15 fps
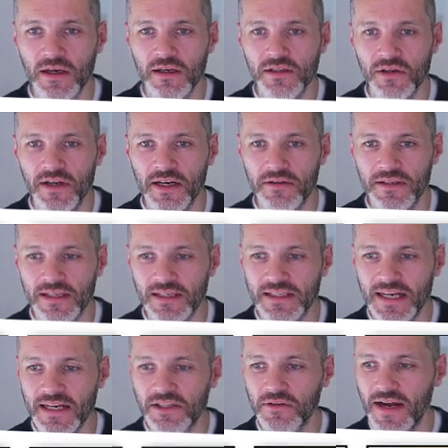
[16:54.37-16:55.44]
So here is
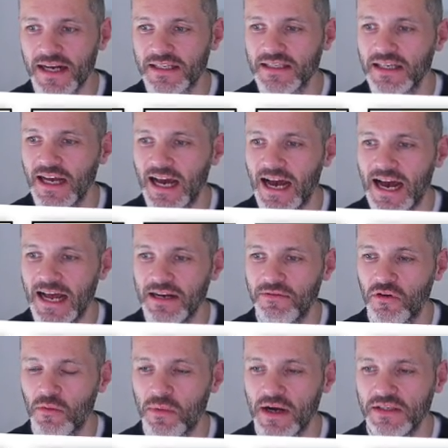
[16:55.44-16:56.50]
Tesseract, and the
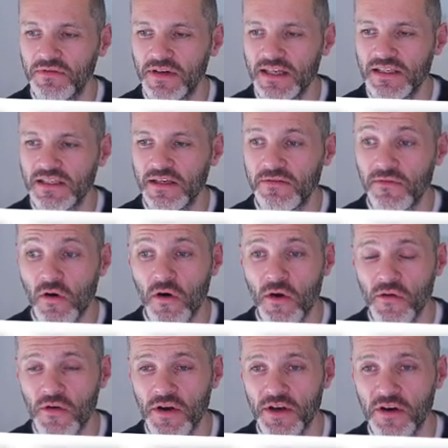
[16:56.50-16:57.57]
floor price for this is
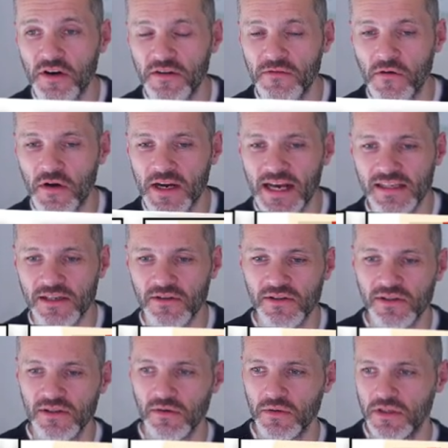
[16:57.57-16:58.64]
434
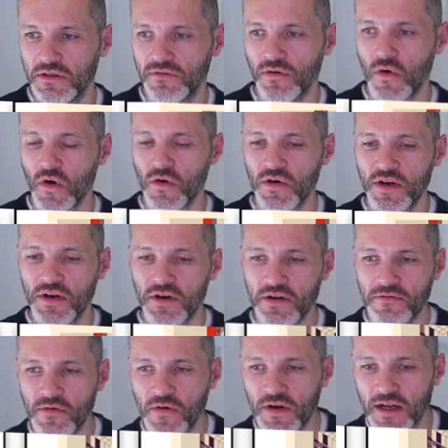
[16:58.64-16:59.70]
Tezos, which is
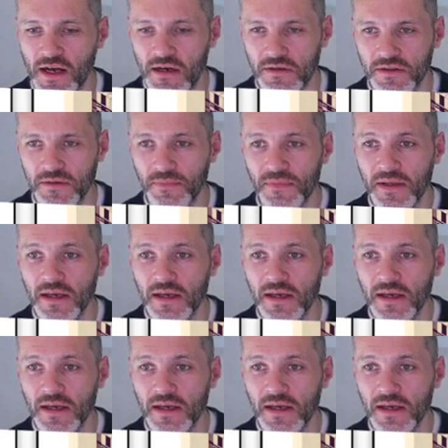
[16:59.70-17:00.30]
$434.